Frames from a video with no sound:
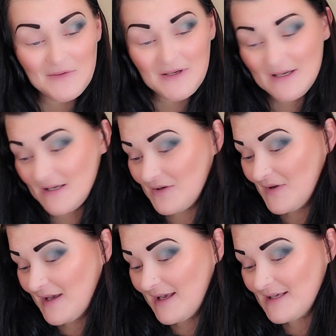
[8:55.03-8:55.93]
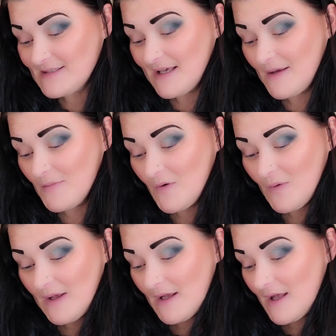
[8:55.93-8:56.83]
Okay, you guys, I am
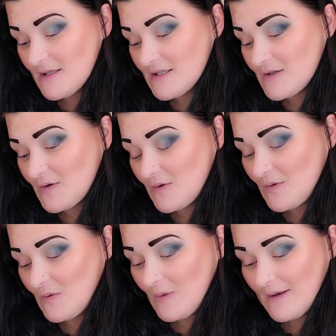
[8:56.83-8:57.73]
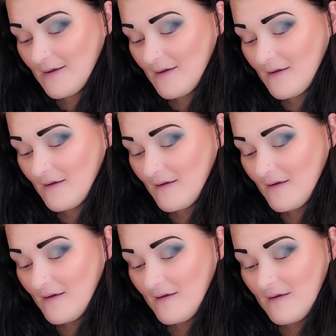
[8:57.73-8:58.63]
going to
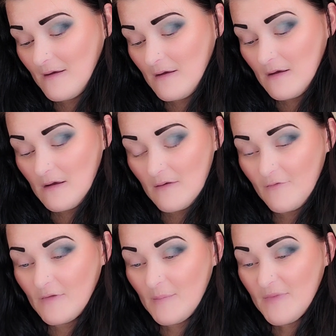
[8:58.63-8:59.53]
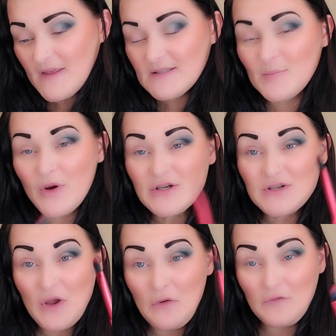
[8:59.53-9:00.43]
flip this
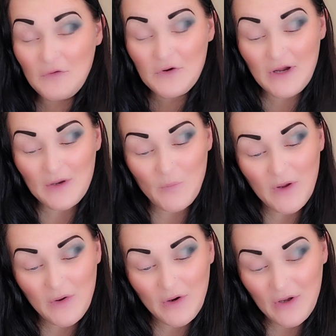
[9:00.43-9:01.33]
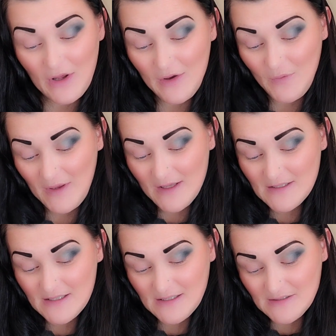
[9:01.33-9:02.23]
brush over and we are going to go
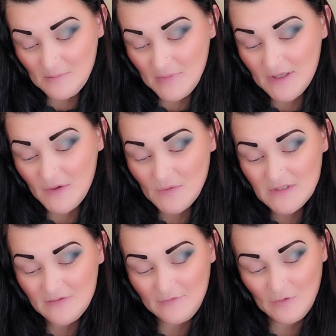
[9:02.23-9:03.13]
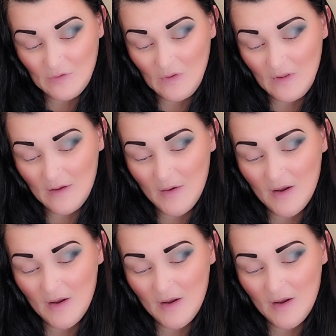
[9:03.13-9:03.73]
into this beautiful